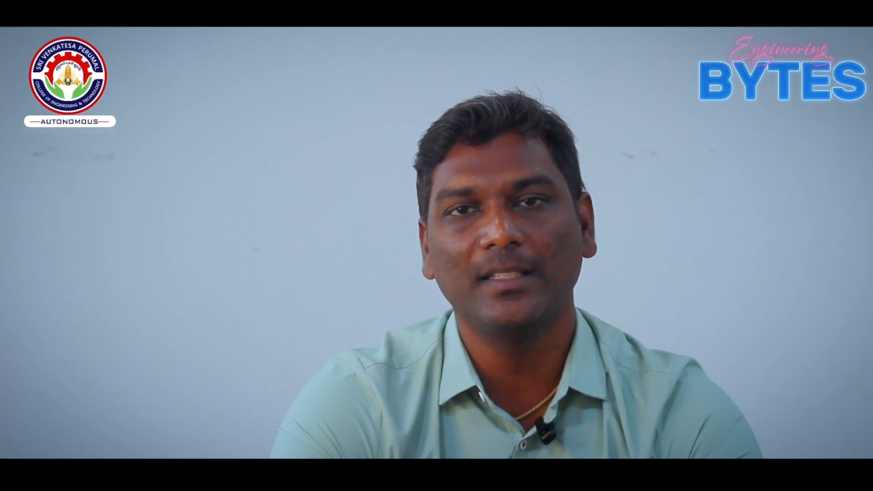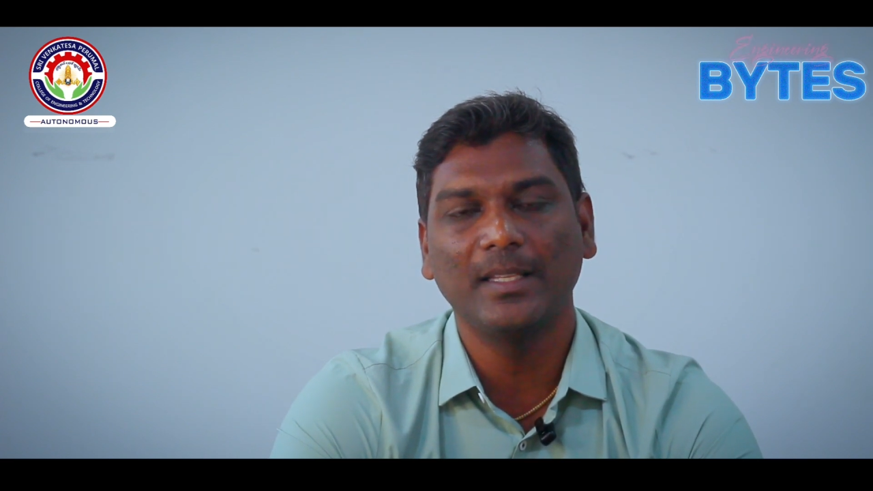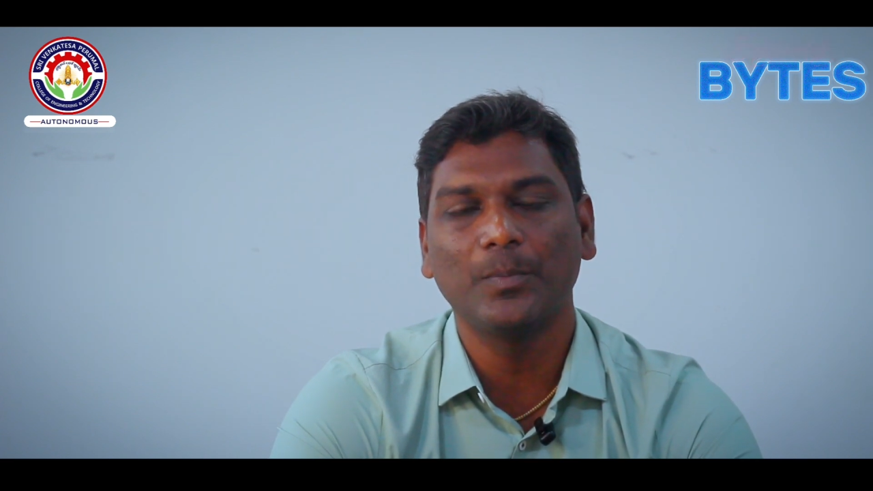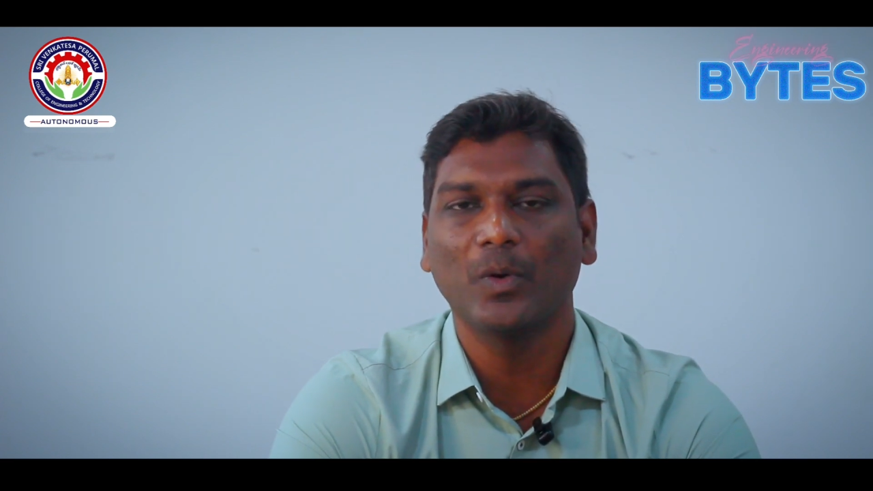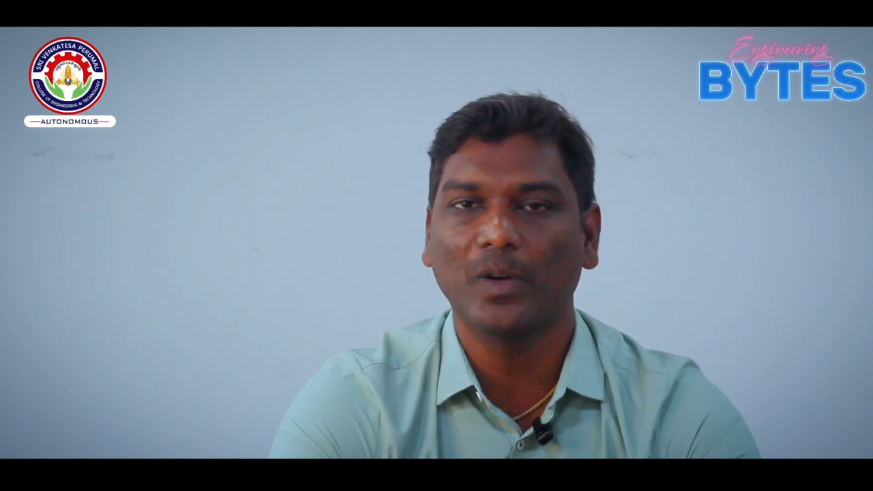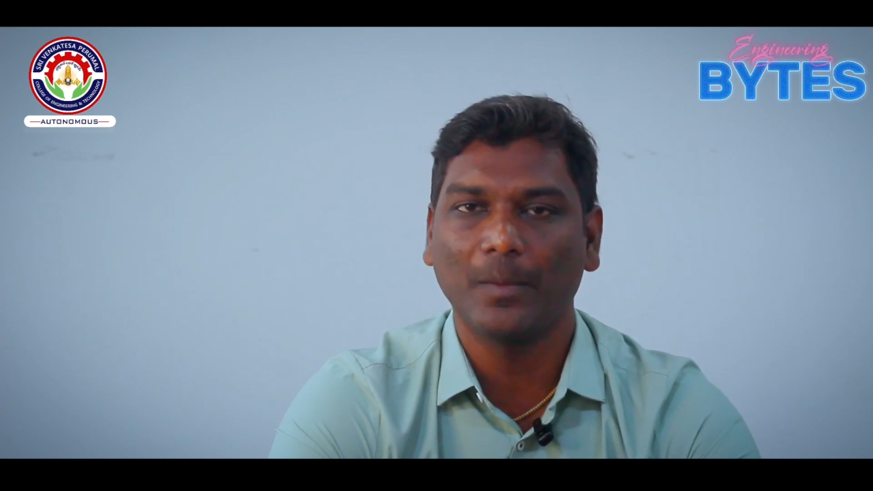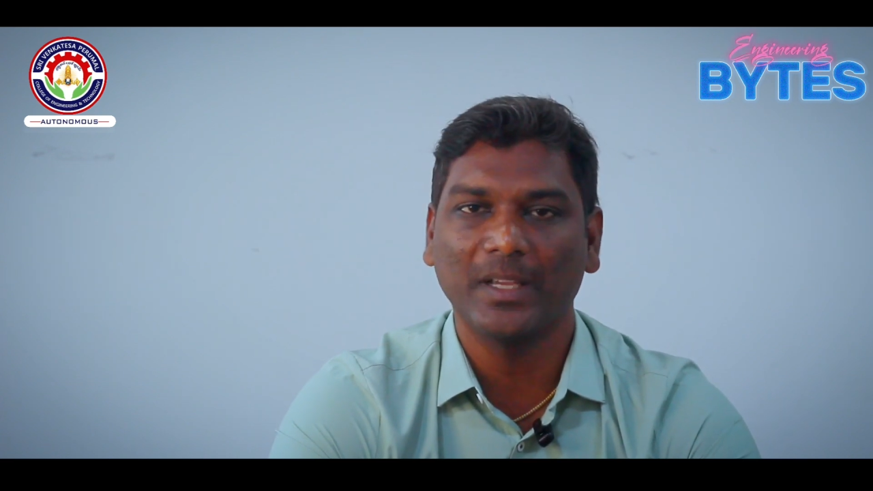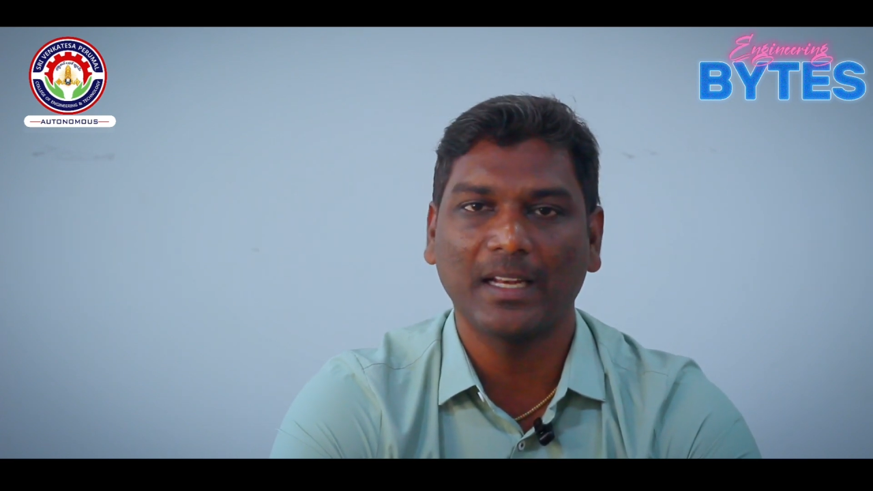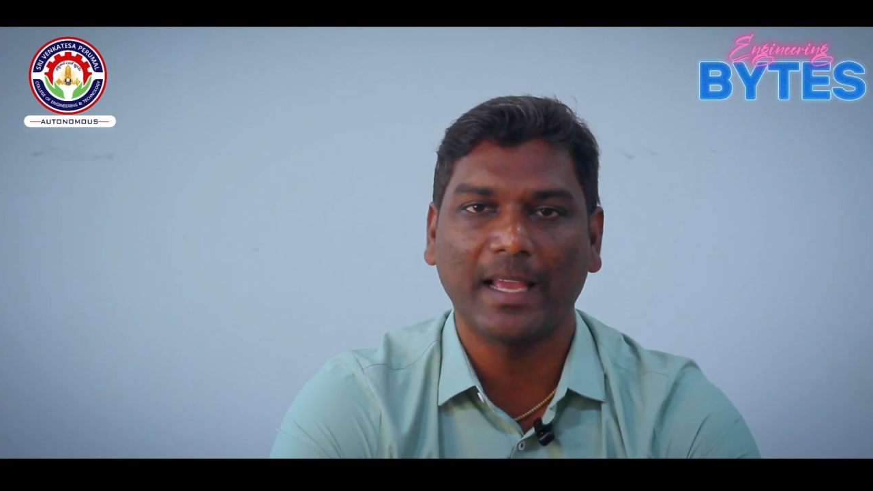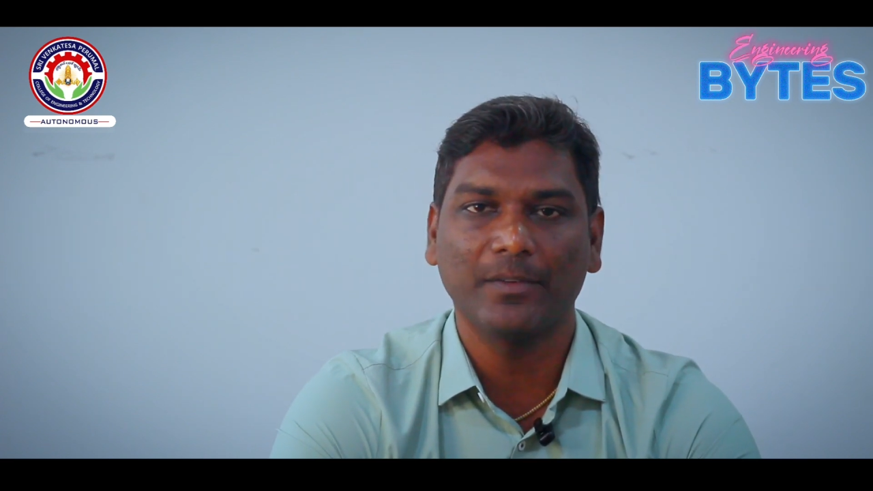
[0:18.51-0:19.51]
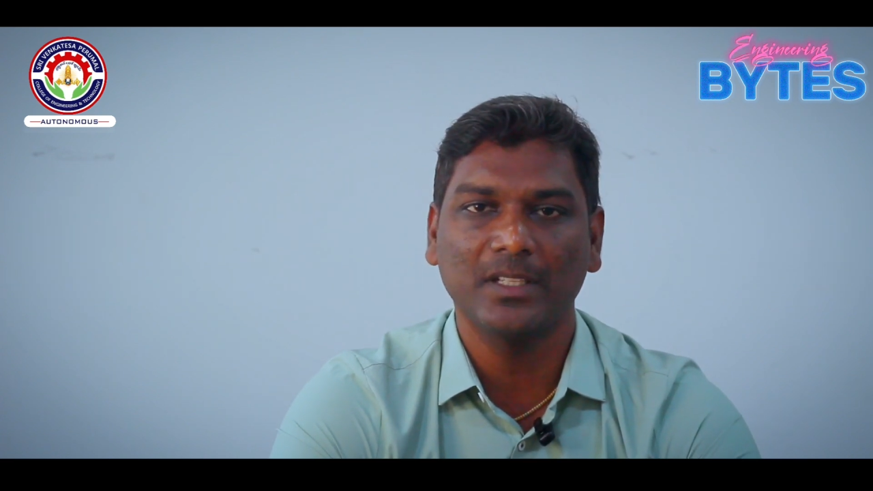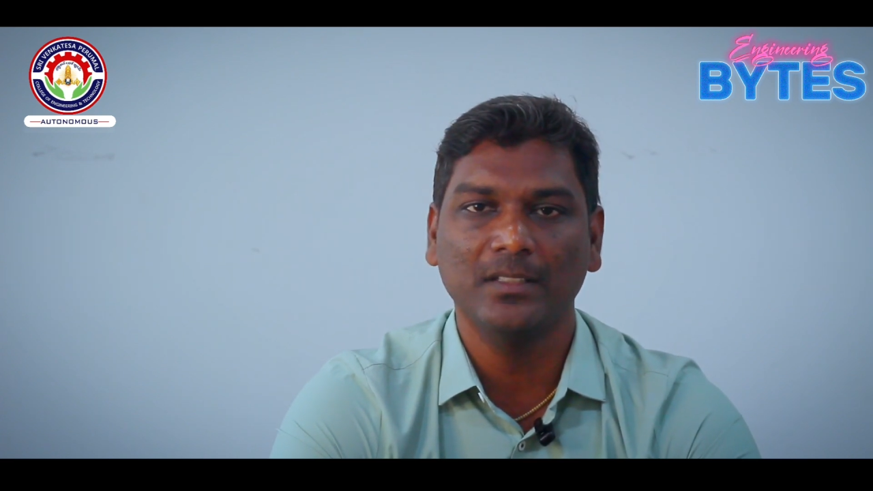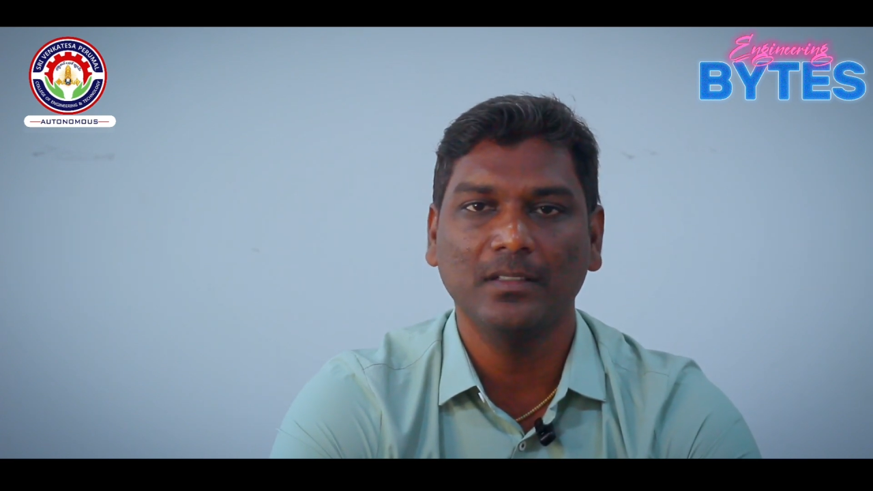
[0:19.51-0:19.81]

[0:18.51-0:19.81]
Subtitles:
C programming language,